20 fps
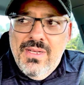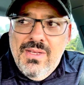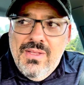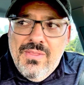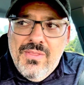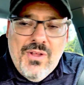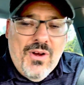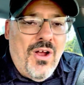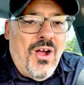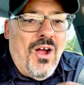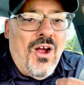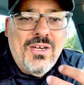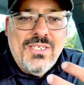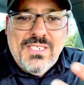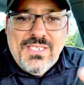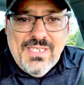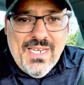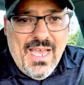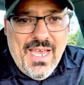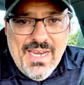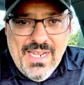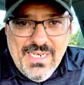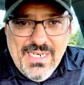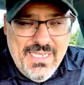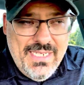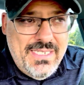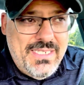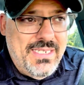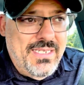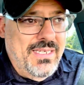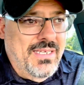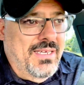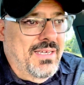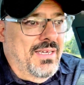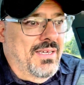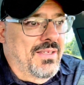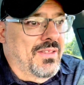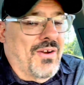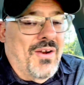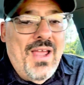their heart's not in it,
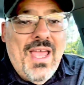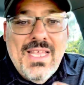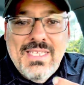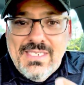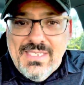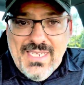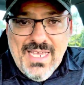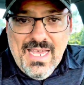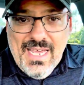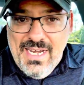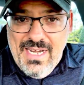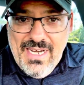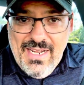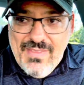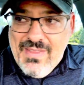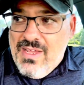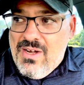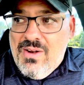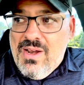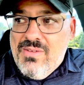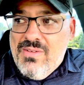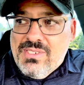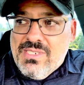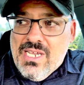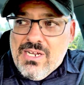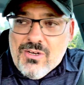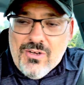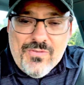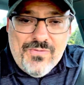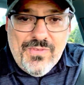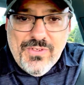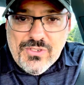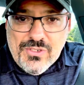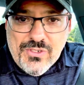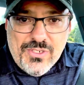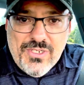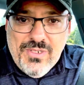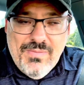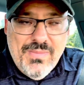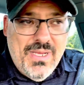their head's not in it, they don't have sacrificial
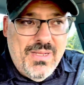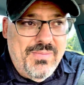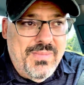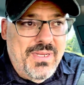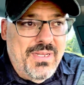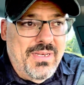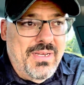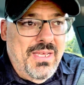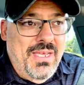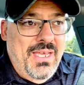commitment,